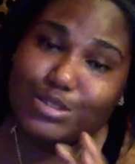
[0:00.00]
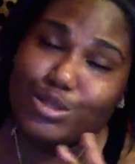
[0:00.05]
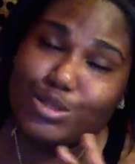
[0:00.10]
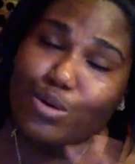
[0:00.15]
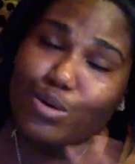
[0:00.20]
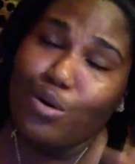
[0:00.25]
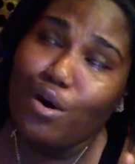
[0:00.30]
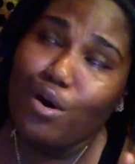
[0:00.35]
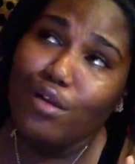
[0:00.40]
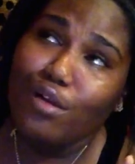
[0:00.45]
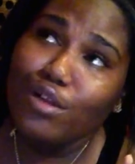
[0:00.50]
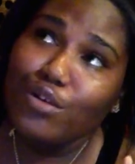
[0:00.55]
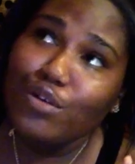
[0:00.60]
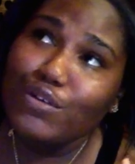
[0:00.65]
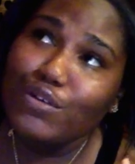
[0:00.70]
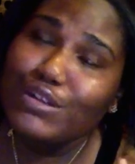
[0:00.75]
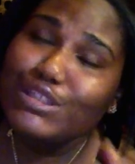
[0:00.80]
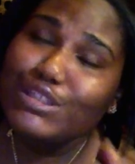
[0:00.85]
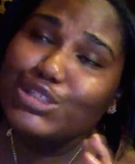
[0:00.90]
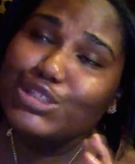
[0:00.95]
so all
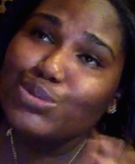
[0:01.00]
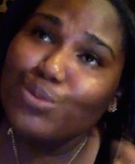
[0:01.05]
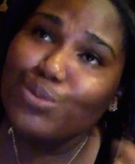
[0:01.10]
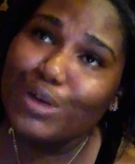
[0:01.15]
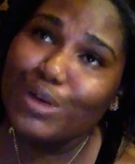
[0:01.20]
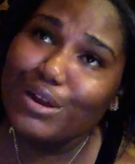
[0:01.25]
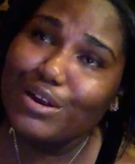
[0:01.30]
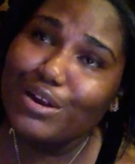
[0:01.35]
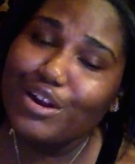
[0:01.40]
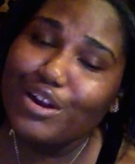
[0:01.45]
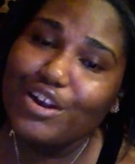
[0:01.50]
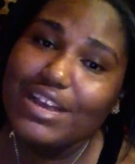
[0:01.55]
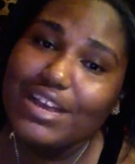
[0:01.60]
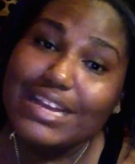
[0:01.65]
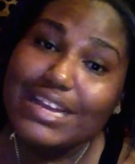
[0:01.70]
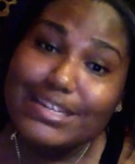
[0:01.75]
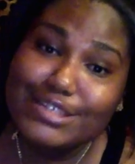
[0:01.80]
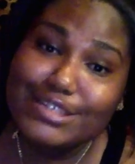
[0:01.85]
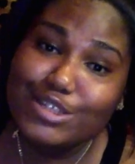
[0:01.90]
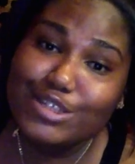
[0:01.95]
over Twitter,
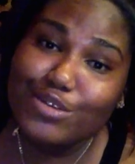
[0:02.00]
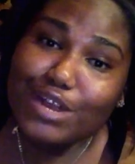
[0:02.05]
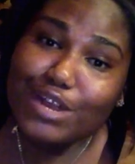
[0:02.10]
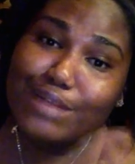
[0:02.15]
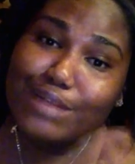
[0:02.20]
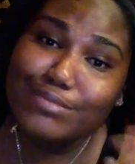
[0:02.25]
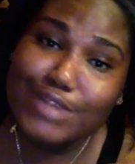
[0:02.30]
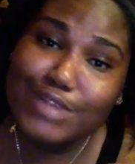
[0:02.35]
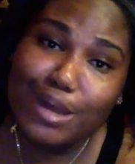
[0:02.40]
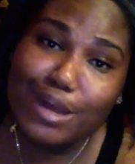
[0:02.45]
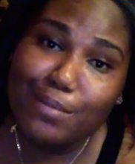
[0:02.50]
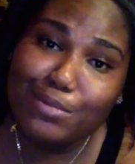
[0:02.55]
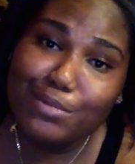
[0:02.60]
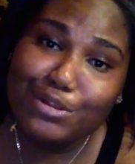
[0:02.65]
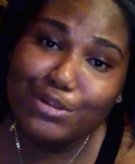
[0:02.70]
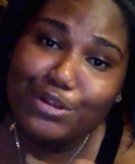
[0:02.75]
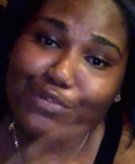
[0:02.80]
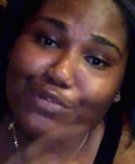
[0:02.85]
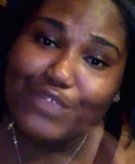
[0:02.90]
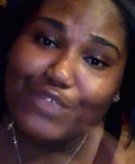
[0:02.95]
Instagram,
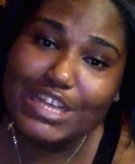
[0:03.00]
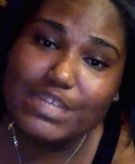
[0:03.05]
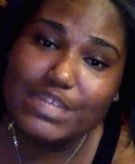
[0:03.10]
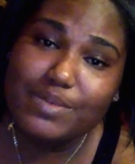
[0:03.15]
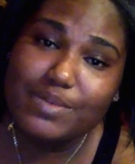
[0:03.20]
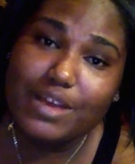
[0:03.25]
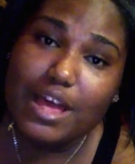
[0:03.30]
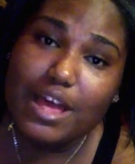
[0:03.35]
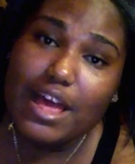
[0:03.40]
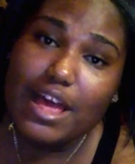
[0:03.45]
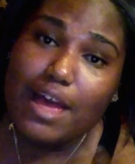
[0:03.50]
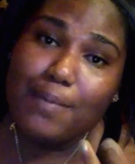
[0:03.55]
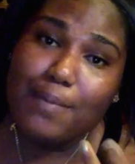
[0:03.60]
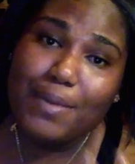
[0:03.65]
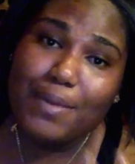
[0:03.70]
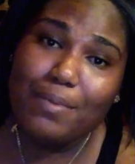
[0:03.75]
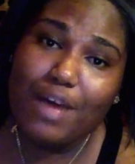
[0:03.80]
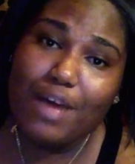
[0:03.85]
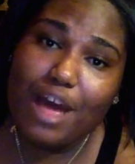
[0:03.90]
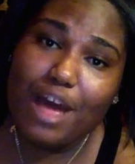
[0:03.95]
Tumblr, Facebook,
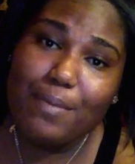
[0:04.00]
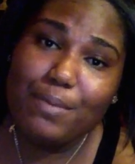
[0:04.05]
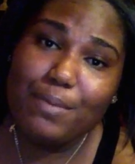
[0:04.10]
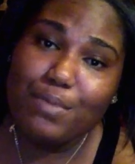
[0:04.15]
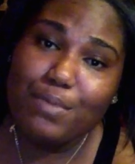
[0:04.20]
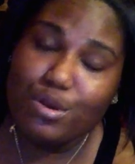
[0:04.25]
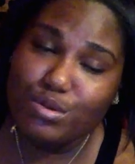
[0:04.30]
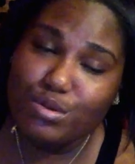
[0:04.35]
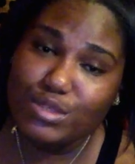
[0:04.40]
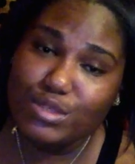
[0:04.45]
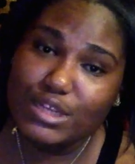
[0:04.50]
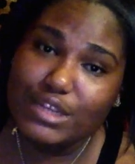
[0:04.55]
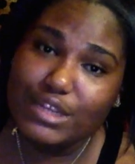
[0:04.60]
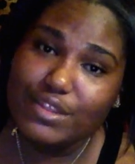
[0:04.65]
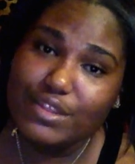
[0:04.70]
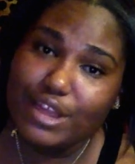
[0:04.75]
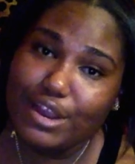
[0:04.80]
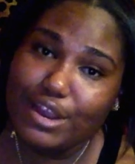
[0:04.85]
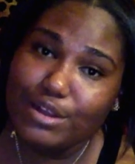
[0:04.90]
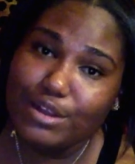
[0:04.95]
people have been posting
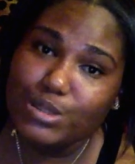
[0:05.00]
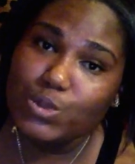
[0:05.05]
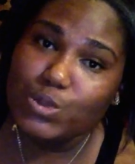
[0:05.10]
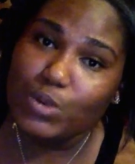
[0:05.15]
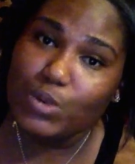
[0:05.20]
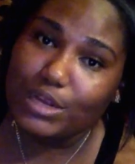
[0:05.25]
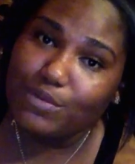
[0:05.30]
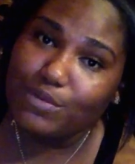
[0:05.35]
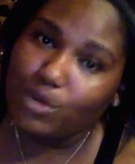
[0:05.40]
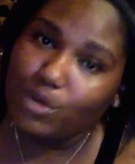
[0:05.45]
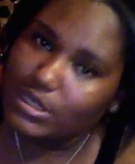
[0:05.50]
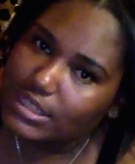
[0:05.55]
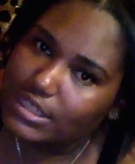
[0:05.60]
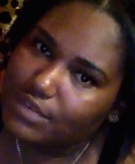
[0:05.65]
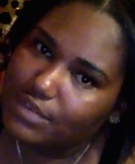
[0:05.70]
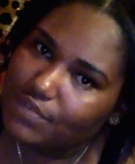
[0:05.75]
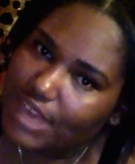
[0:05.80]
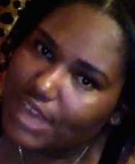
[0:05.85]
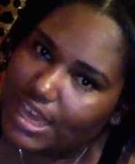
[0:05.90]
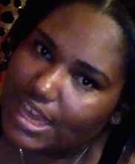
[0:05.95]
their 2014
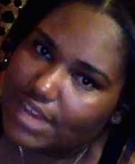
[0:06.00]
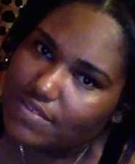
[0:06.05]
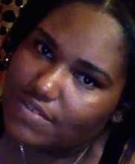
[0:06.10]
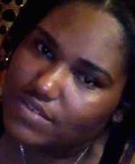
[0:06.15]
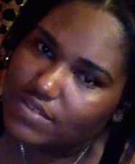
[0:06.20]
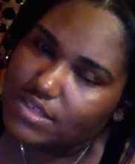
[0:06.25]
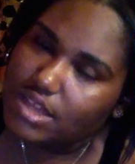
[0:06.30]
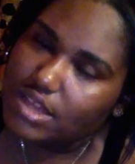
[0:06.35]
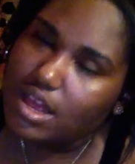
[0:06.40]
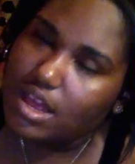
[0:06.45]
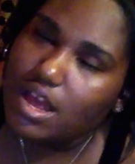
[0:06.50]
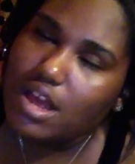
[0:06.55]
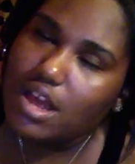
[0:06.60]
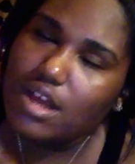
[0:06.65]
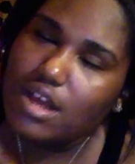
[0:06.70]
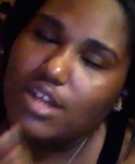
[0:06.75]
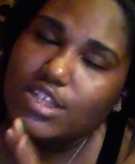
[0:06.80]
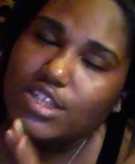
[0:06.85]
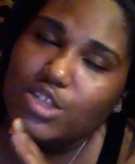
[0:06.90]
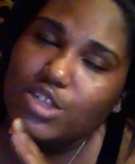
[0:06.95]
faves.
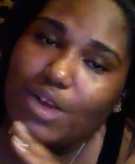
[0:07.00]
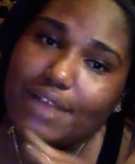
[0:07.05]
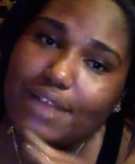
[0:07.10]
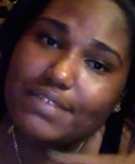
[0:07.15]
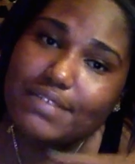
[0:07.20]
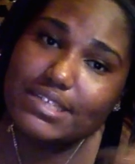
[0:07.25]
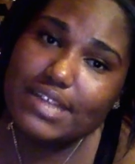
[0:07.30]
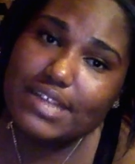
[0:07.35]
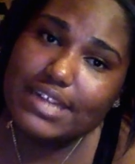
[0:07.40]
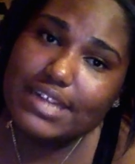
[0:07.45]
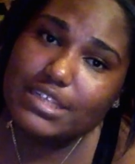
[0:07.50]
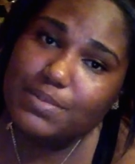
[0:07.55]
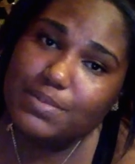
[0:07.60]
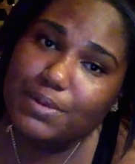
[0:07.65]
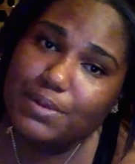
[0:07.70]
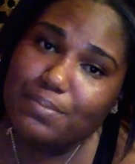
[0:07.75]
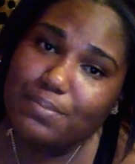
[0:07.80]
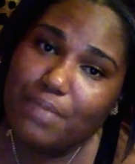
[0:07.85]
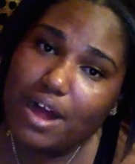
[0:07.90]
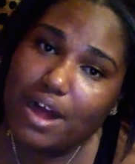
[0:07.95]
So I've decided to
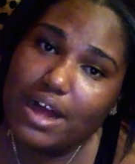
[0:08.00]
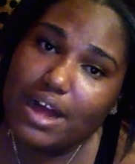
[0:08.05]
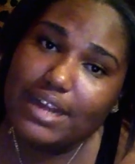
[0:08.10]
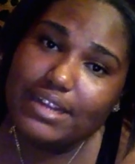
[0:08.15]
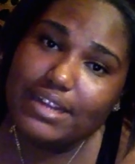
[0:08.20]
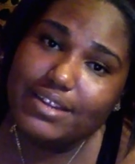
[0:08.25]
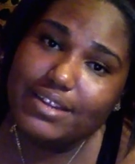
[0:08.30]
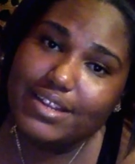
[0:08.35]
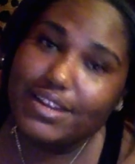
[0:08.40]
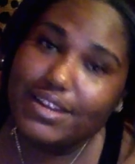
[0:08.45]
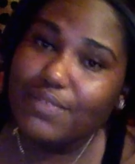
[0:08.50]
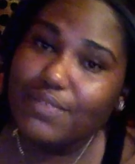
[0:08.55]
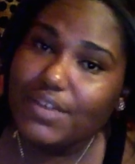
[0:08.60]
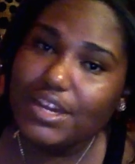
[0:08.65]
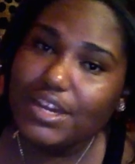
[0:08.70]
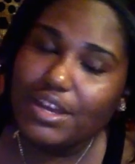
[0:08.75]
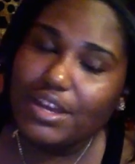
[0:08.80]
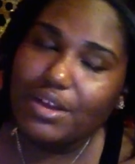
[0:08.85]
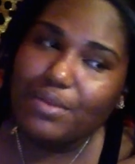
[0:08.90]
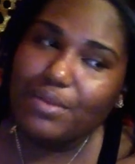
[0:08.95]
put mine in the
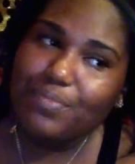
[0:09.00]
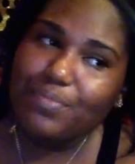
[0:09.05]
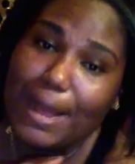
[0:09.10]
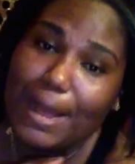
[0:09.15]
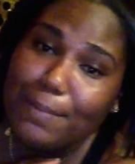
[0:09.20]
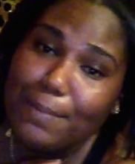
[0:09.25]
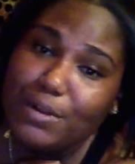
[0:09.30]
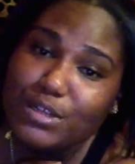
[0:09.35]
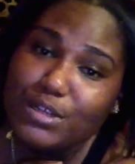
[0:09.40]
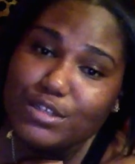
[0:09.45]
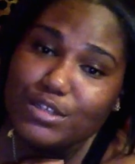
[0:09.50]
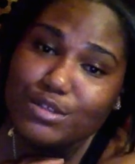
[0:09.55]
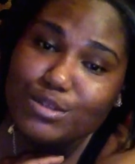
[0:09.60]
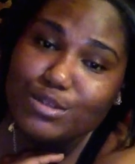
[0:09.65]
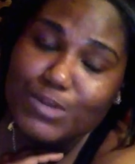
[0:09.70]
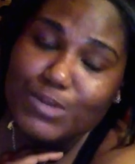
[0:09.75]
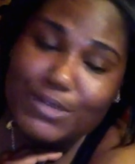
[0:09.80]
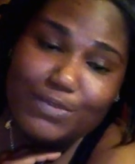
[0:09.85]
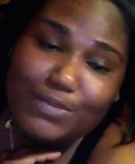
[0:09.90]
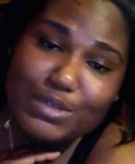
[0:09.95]
video. My personal
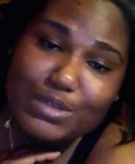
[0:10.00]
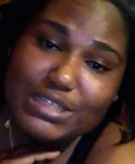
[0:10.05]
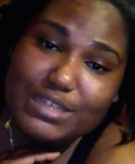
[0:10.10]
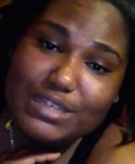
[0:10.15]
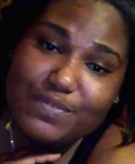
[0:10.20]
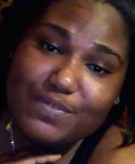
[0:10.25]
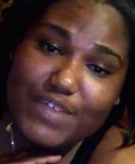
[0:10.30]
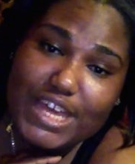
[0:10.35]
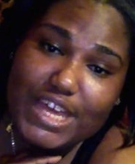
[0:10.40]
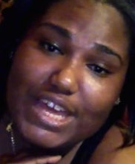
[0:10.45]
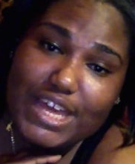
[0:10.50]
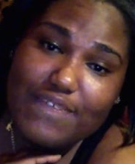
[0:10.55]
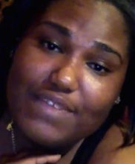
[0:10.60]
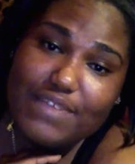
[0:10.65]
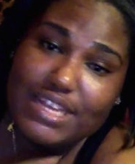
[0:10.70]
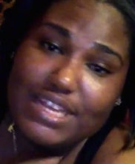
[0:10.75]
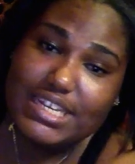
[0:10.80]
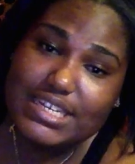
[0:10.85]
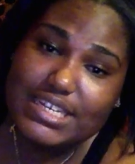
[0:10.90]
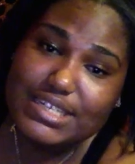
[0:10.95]
2014 fave
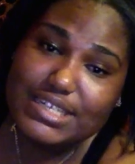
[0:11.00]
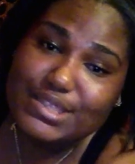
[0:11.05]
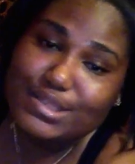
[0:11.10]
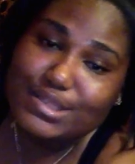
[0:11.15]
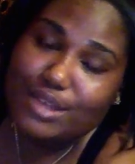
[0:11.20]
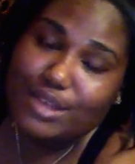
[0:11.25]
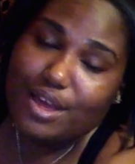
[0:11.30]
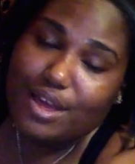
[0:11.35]
is